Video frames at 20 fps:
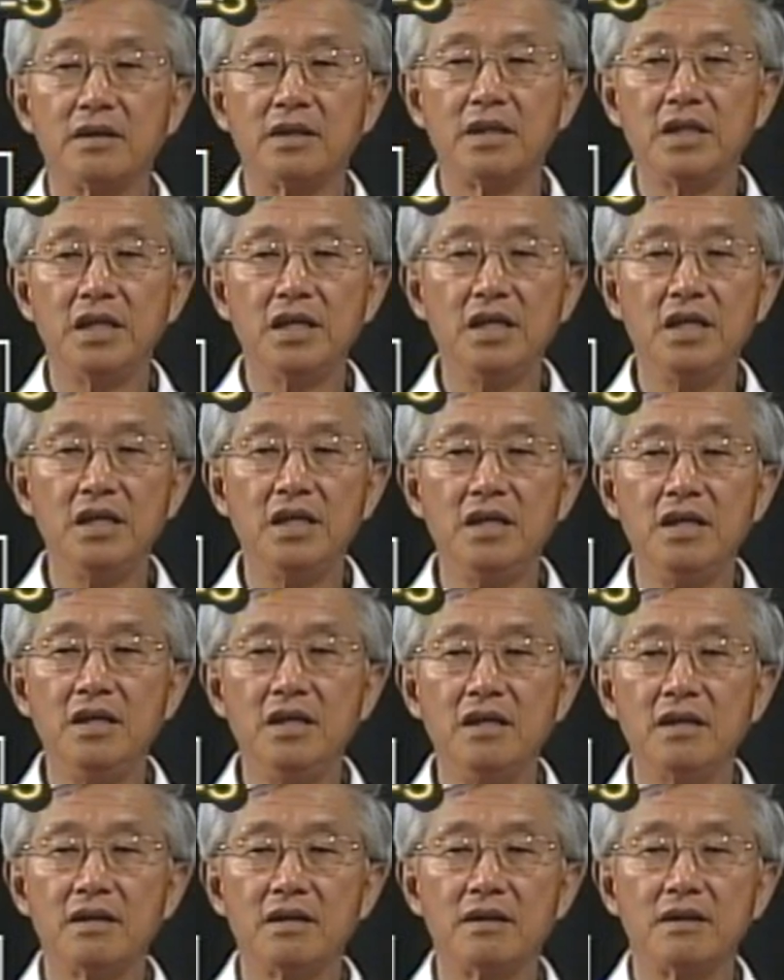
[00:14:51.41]
E,
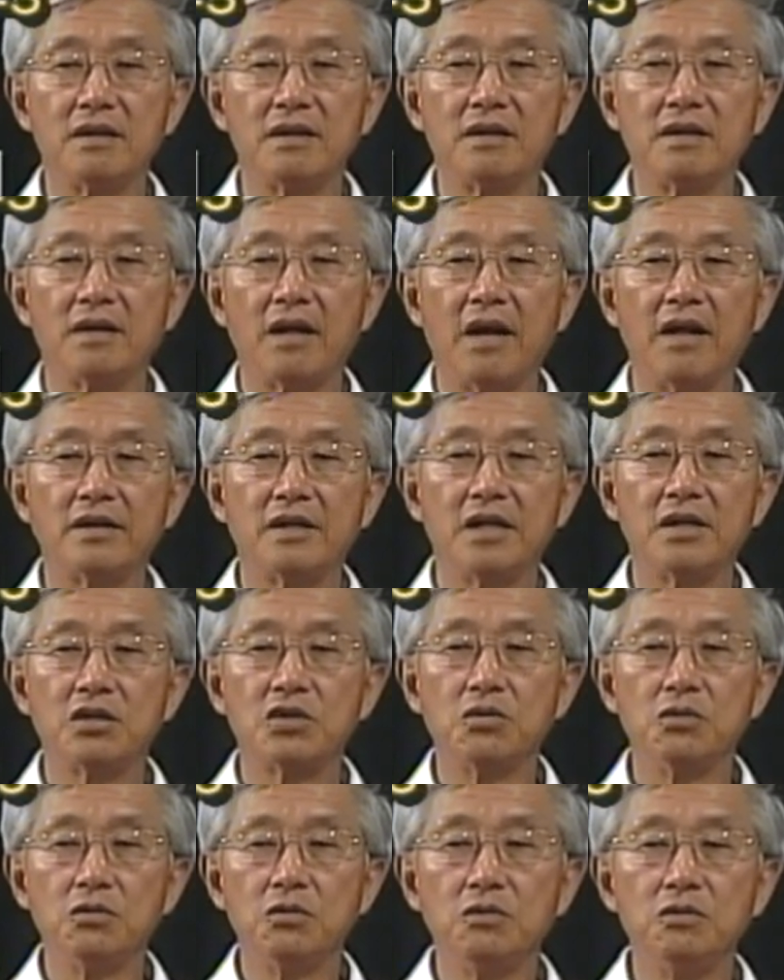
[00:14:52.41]
and then
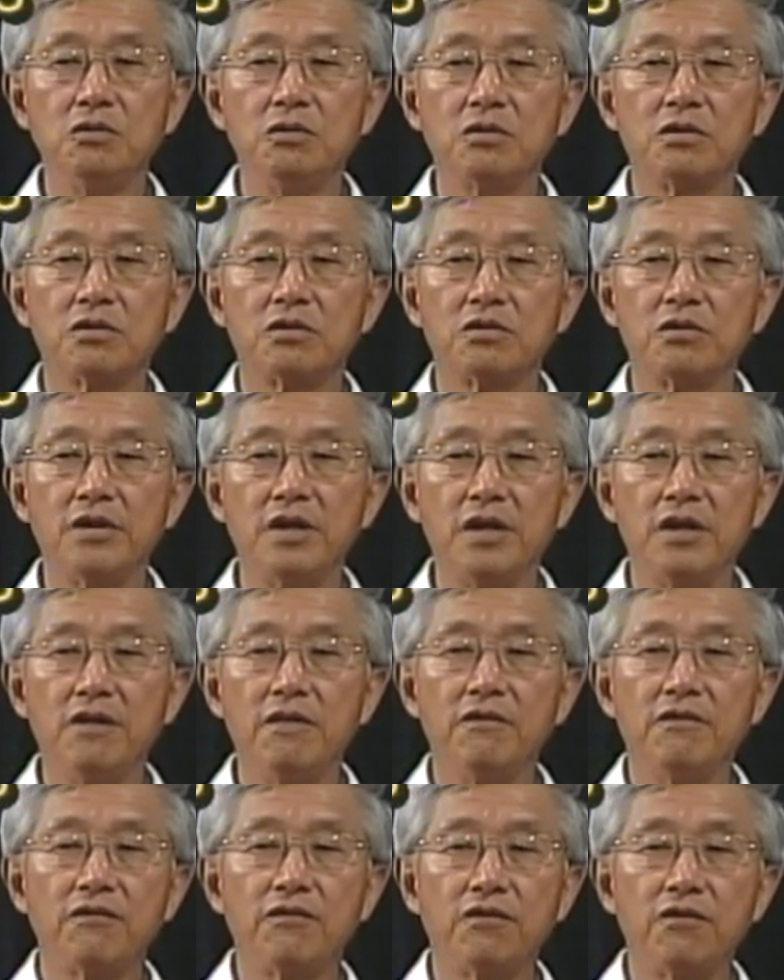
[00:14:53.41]
2,
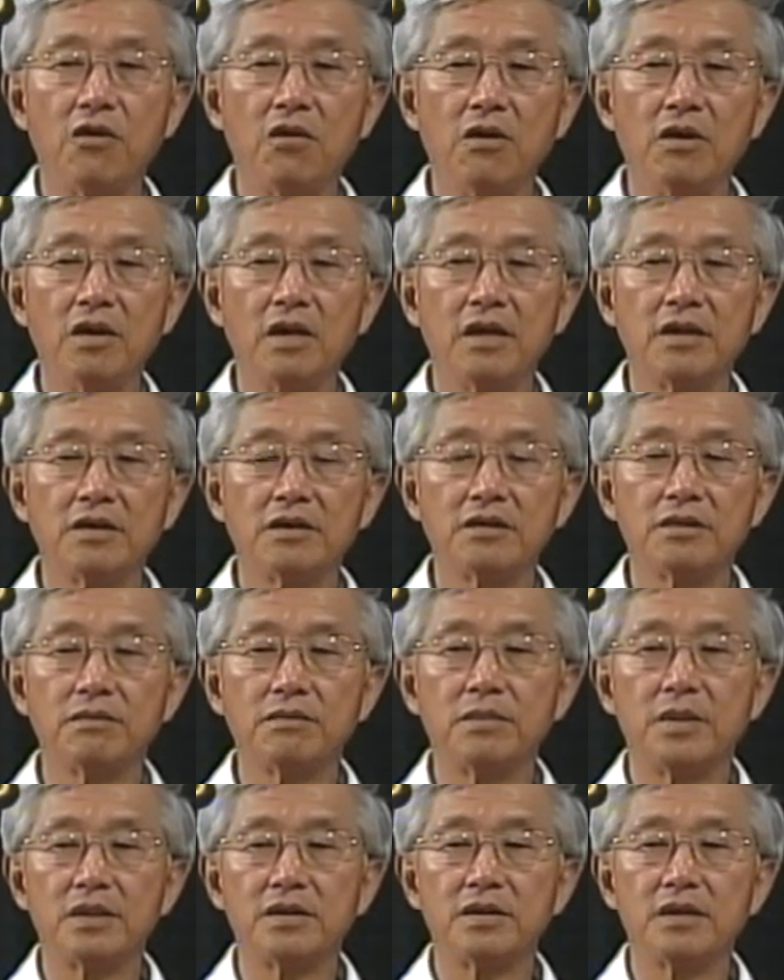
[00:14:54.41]
3, 4 letters
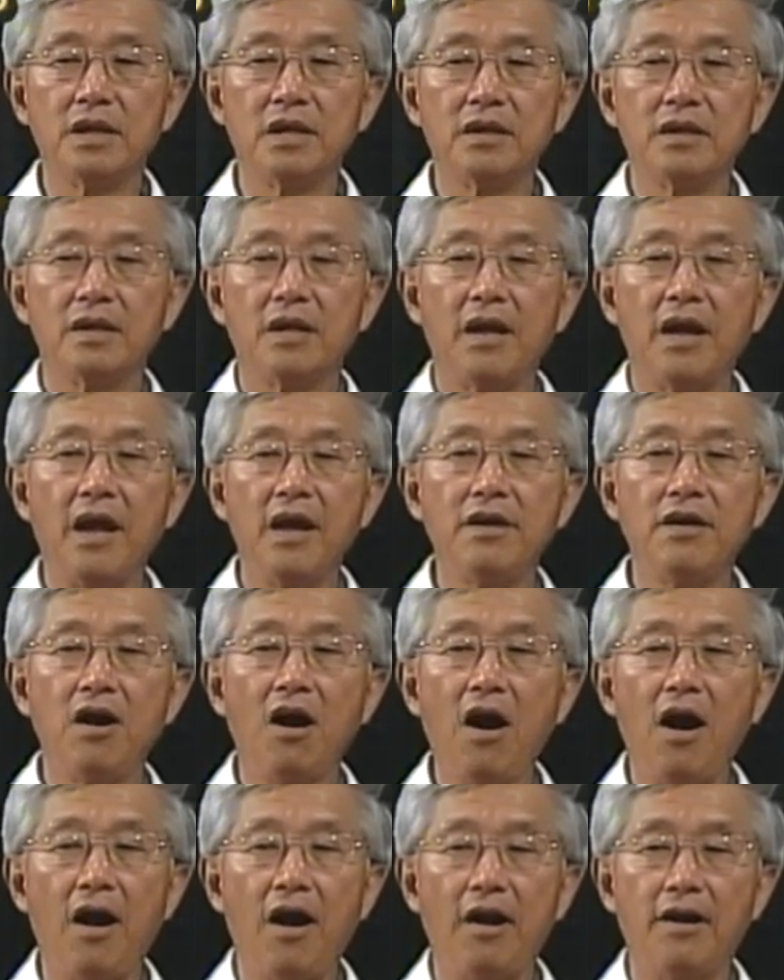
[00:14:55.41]
missing, and
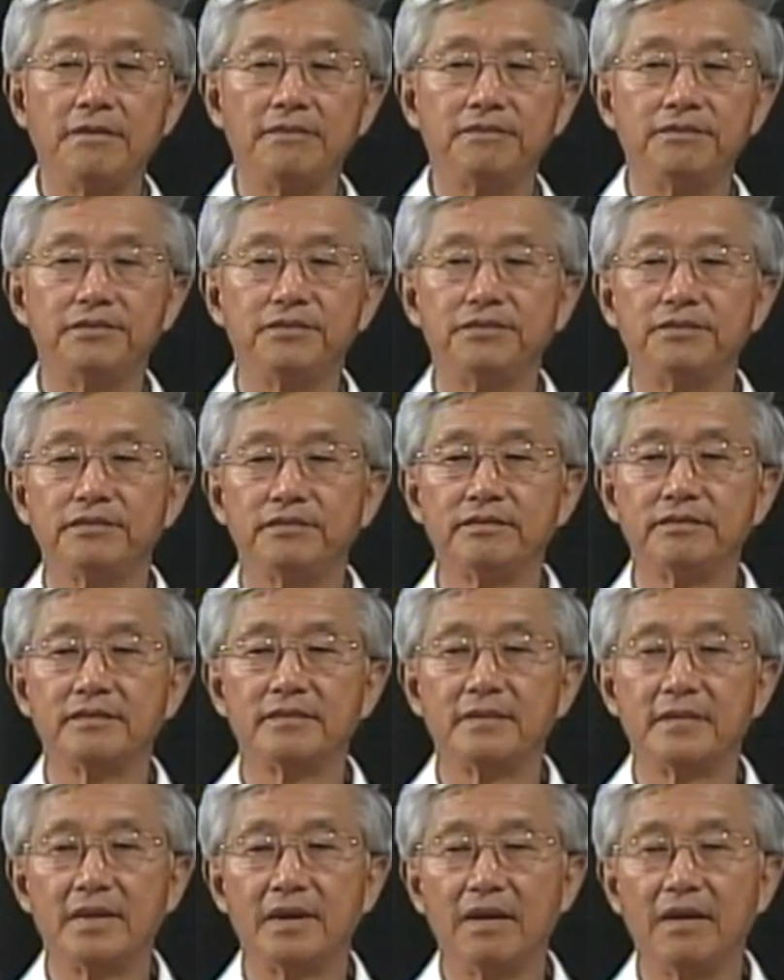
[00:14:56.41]
R,
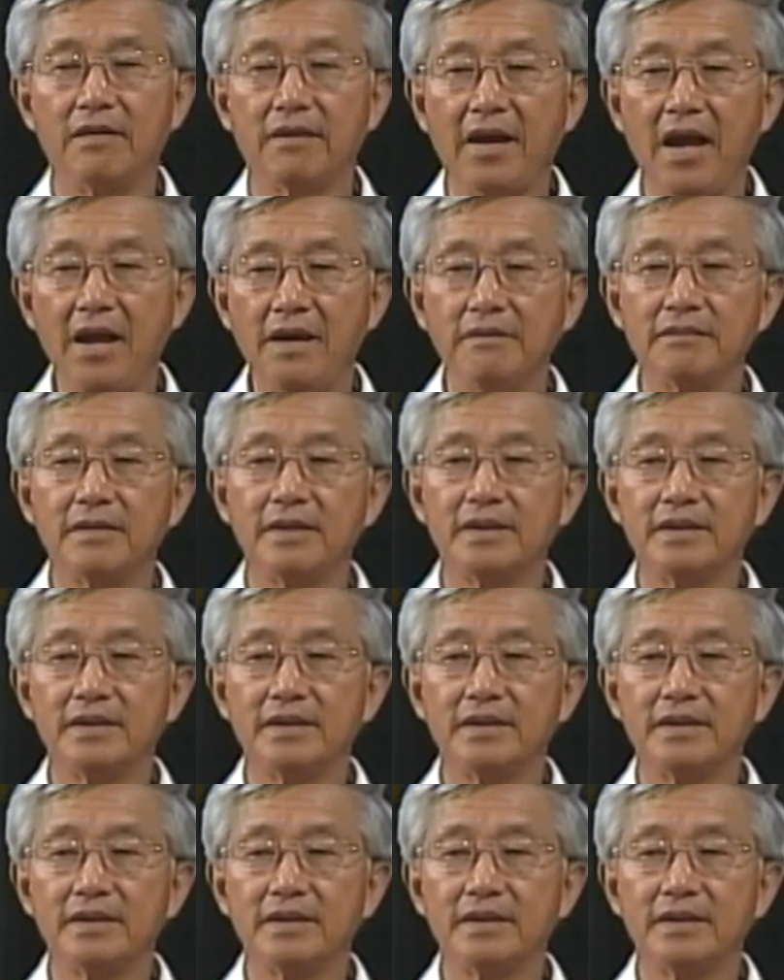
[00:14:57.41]
okay?